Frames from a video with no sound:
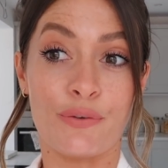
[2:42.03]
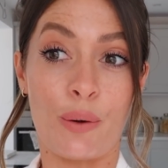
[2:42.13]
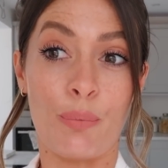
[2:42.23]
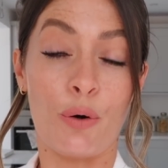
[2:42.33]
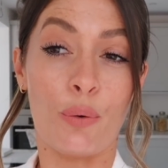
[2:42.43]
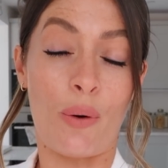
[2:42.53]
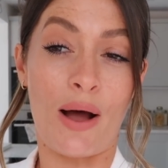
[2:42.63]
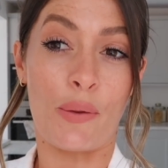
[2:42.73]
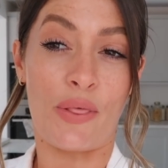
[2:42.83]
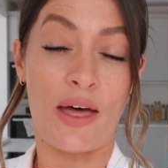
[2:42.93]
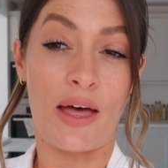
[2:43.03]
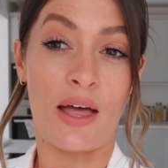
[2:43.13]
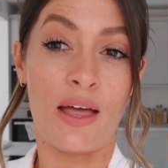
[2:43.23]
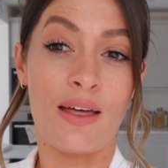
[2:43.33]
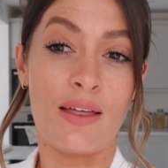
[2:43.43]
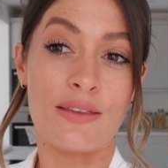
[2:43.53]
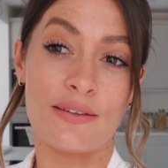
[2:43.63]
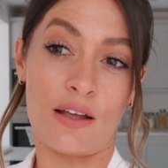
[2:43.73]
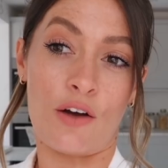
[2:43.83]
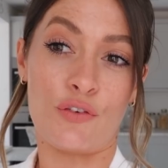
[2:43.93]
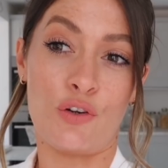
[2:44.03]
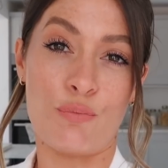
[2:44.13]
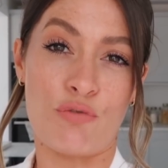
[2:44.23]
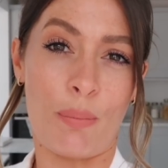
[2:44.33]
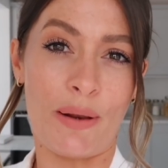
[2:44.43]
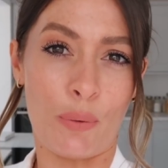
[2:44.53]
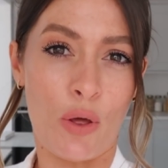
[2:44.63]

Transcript: so I will go out there this afternoon probably,